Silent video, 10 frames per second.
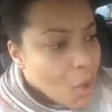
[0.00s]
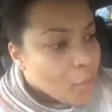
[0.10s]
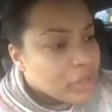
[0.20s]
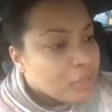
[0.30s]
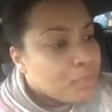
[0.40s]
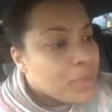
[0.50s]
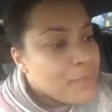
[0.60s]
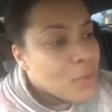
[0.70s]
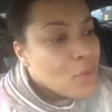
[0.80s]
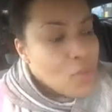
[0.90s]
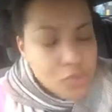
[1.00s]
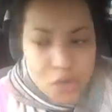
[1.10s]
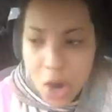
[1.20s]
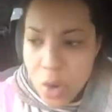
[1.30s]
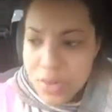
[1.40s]
with people who
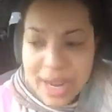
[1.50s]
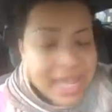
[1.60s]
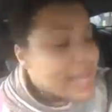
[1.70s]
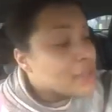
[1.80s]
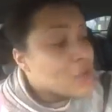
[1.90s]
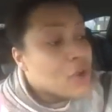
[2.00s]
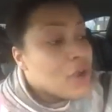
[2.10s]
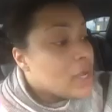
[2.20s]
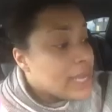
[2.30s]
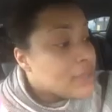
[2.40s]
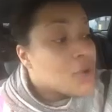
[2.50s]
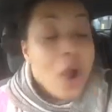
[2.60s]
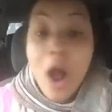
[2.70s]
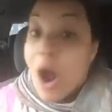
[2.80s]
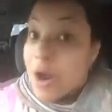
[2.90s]
don't either
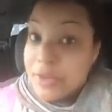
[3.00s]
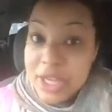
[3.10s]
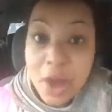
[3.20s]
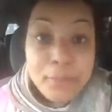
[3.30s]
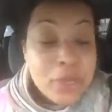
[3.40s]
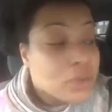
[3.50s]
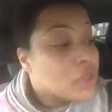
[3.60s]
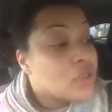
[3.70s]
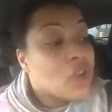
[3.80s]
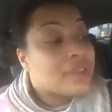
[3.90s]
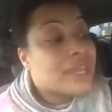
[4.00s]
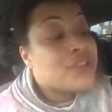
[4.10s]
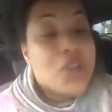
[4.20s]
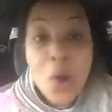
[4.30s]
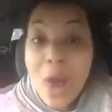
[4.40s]
are the abusers or they
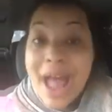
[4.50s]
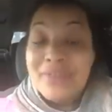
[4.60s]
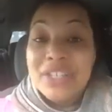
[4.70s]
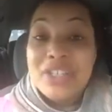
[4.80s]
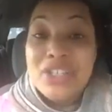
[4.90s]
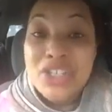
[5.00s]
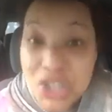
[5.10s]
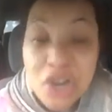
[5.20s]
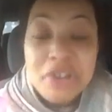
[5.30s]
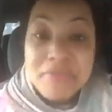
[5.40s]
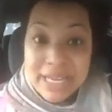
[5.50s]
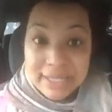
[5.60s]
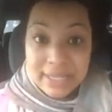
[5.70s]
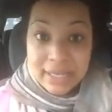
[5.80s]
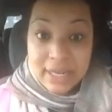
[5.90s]
don't have the
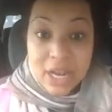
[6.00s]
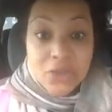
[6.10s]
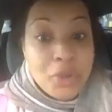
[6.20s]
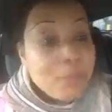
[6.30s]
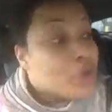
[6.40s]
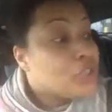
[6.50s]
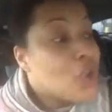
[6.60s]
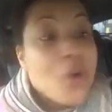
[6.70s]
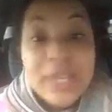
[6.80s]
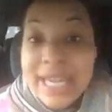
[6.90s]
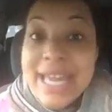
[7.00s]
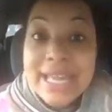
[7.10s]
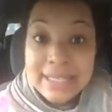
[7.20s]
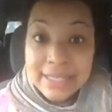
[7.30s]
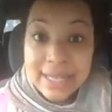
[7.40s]
discernment to put your
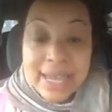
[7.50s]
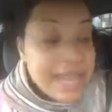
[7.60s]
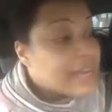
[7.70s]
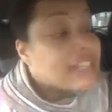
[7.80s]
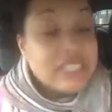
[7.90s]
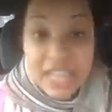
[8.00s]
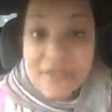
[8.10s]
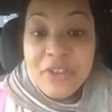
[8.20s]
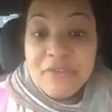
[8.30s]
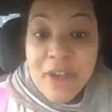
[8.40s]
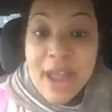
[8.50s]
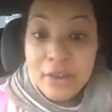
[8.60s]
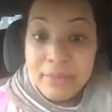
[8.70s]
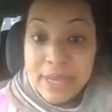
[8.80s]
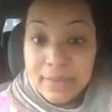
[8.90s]
kids in a safe
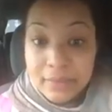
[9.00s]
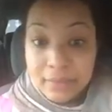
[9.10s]
environment.